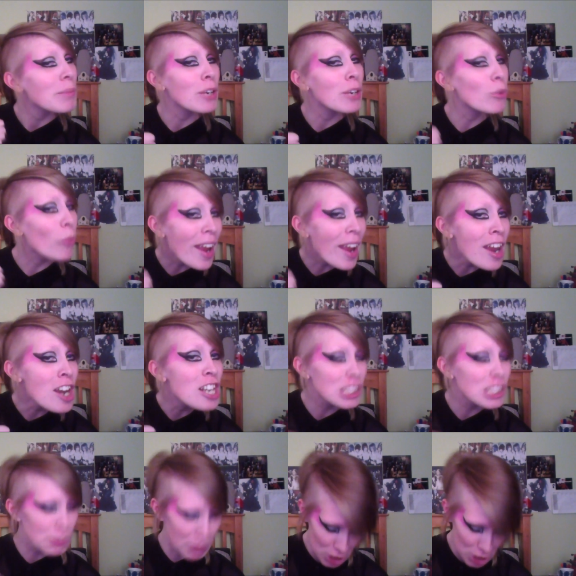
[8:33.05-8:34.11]
Great,
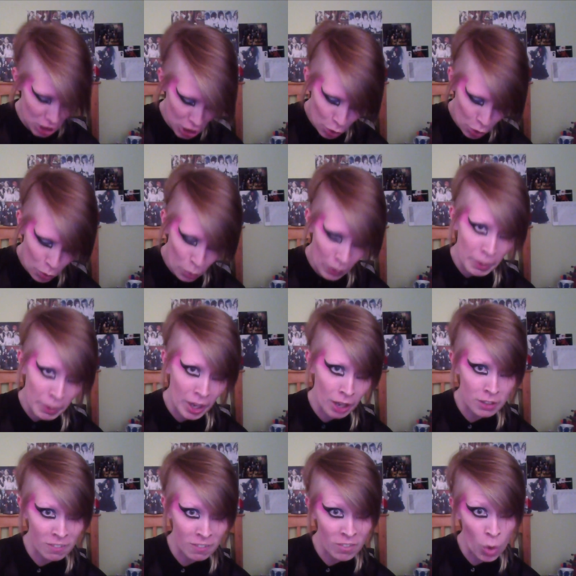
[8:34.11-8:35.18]
especially you
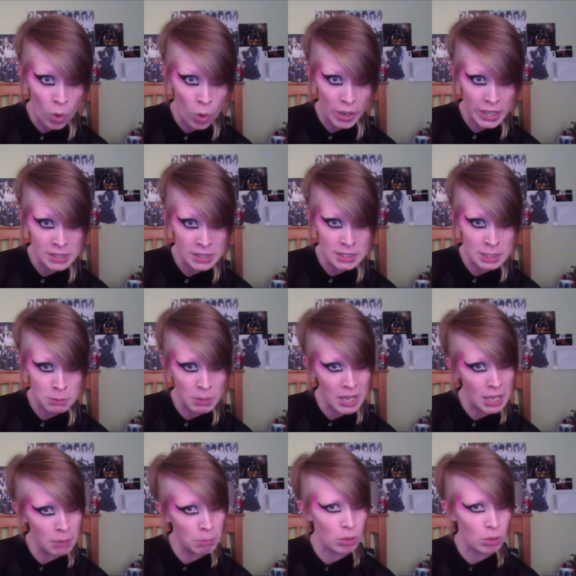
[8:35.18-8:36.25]
reproductive organs
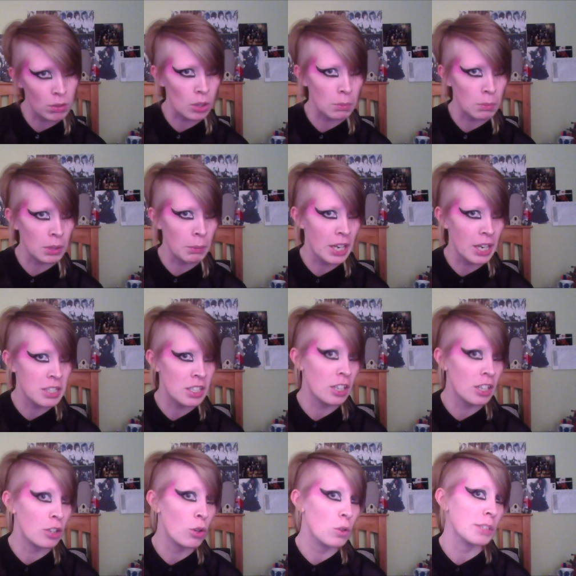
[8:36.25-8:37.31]
being problematic
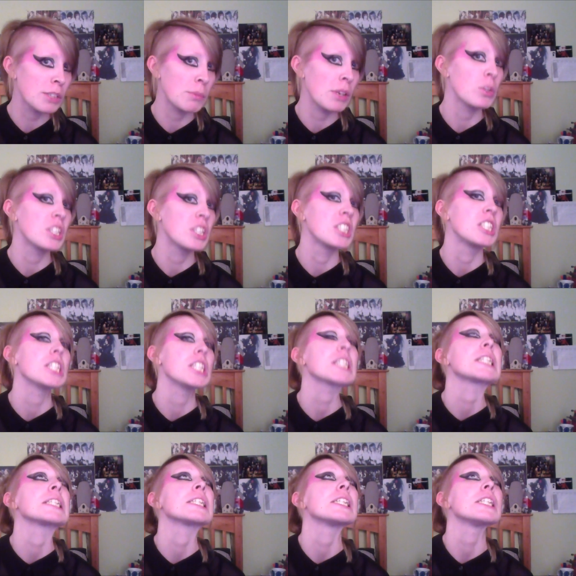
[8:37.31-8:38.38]
and causing me
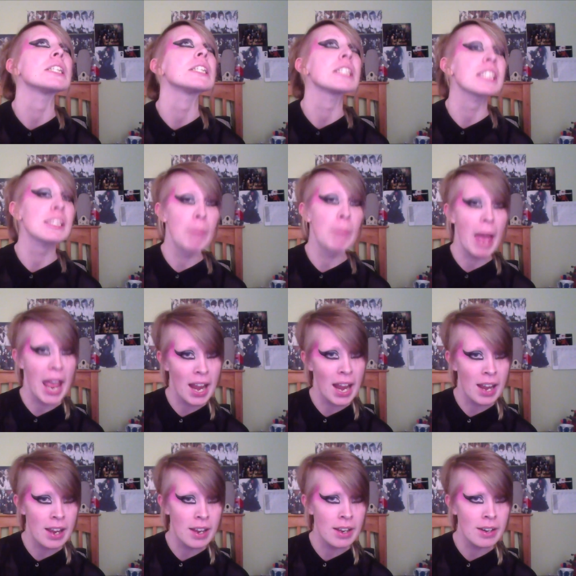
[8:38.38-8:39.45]
ridiculous
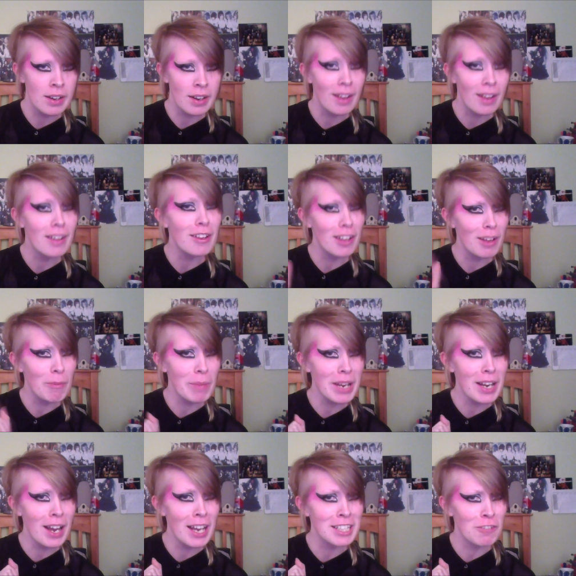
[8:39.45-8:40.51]
pain. Be
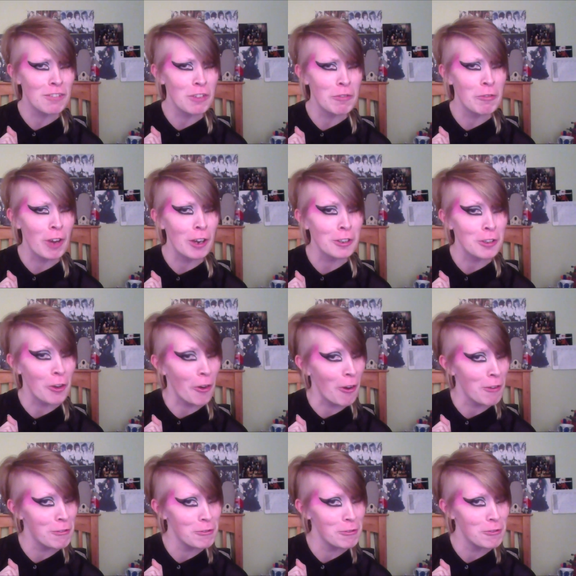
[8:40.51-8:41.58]
nice if you fucked
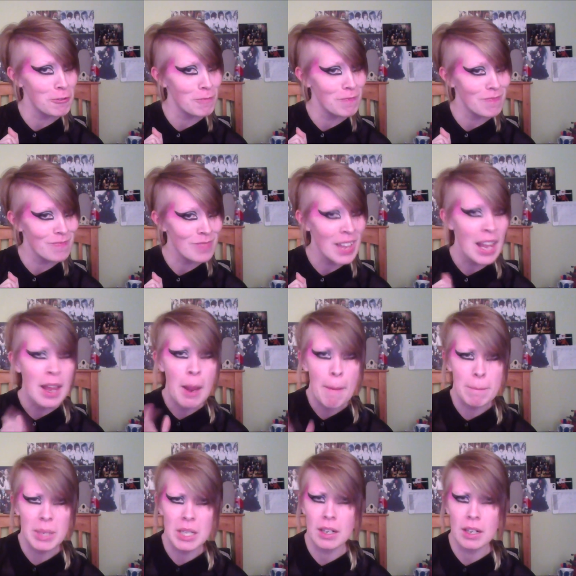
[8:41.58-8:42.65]
off.
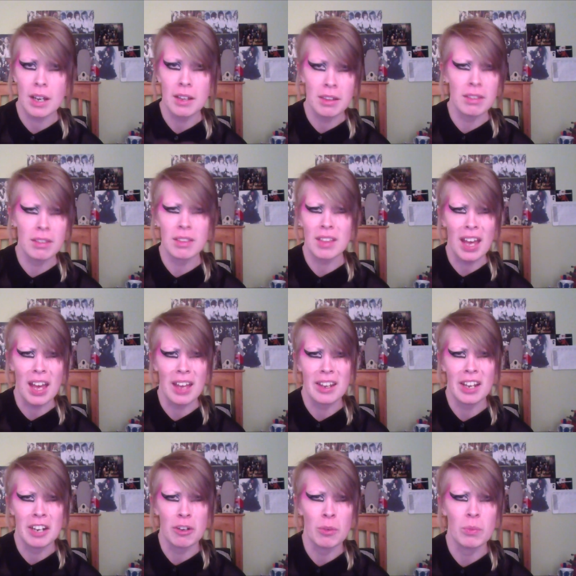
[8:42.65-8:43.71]
But other than that,
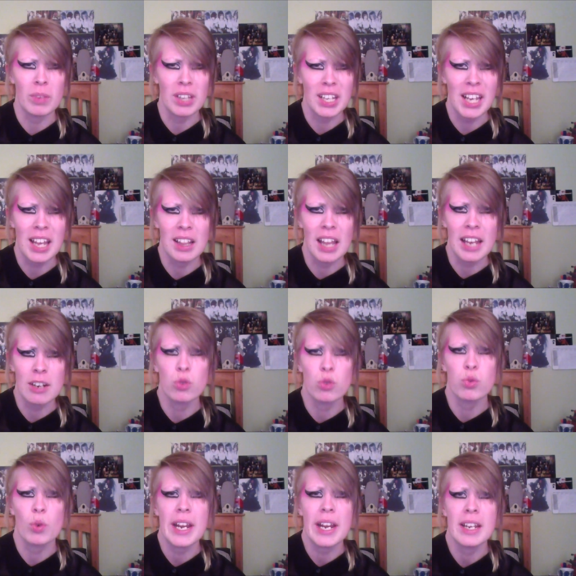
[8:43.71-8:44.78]
I don't really get, like,
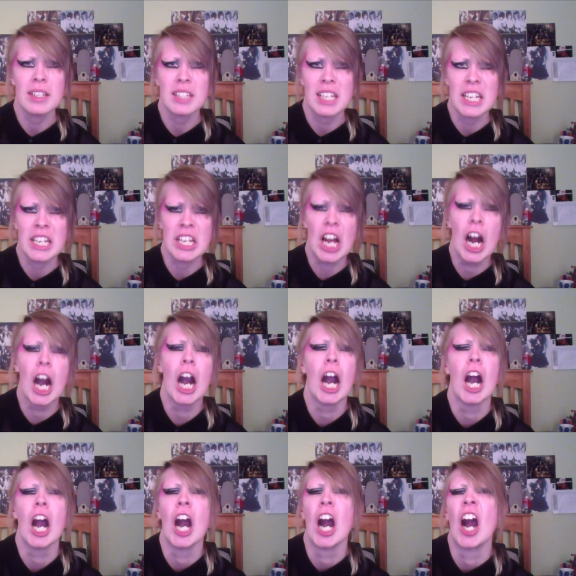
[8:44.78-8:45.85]
crazy
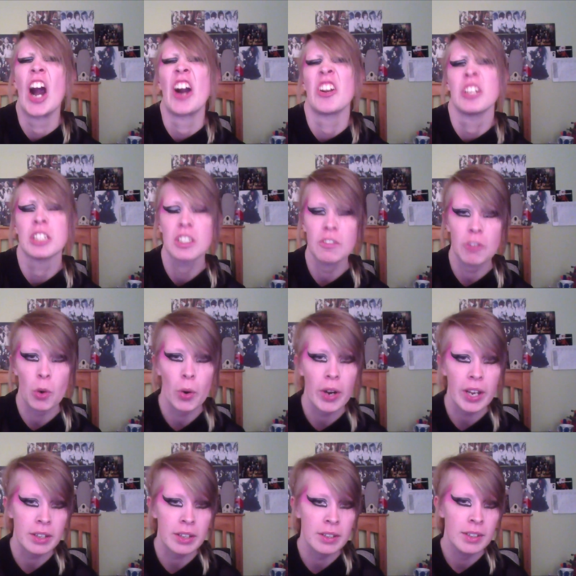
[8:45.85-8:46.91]

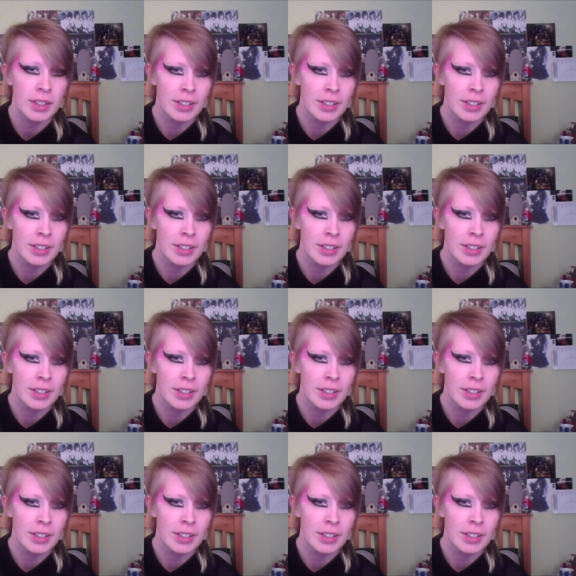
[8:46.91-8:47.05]
dysphoria.